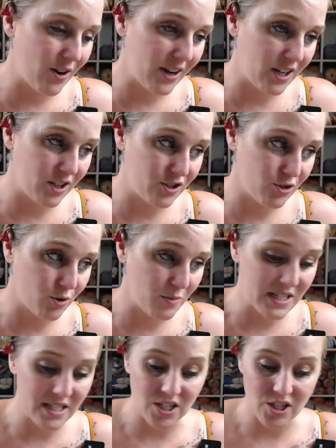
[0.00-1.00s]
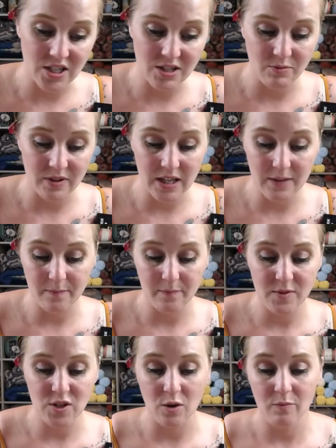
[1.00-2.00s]
how I can control my stitches with it.
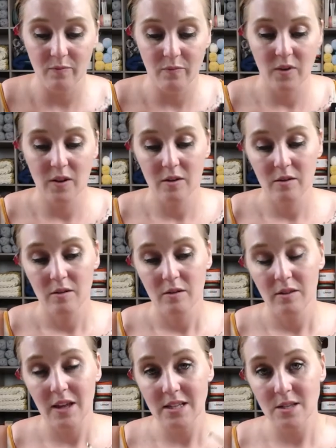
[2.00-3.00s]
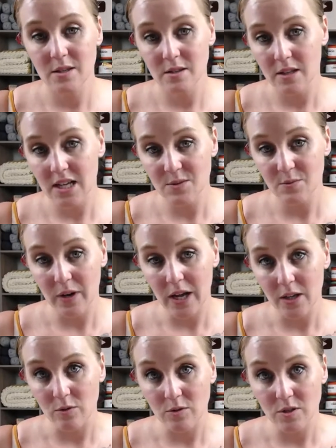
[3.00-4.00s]
So that's, that's what I
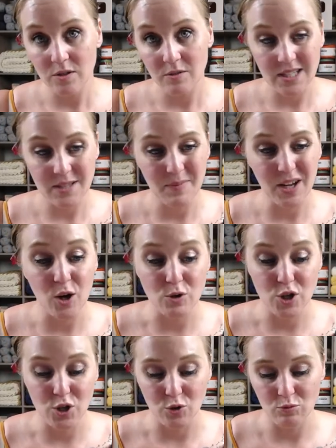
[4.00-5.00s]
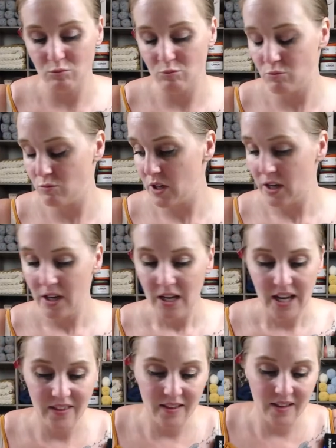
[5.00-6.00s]
use. That's my go-to.
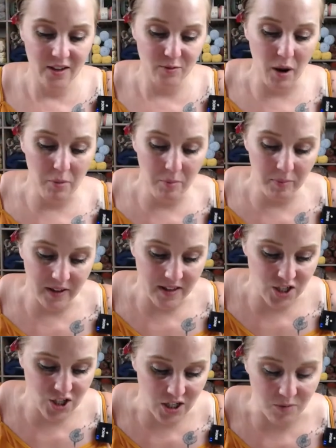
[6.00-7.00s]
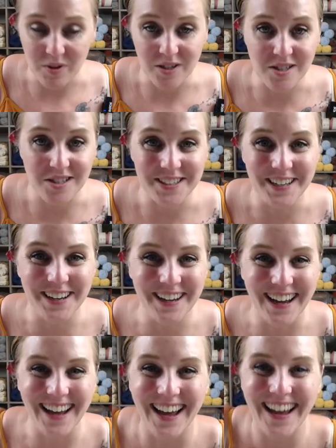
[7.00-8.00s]
And they're probably the cheapest.
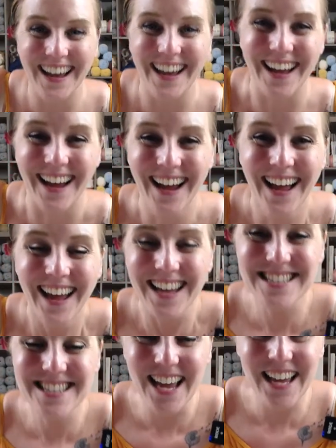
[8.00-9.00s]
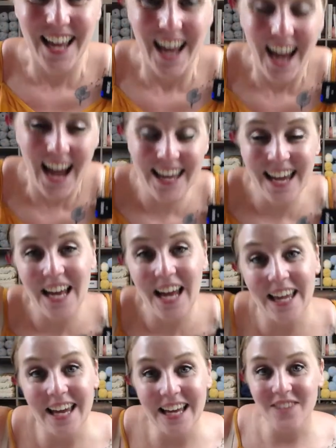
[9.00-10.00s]
It's like I can't
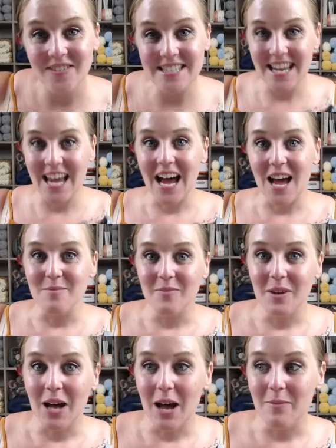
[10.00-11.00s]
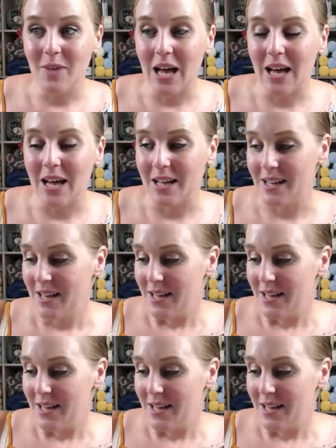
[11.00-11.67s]
I can't even say I'm I'm uh,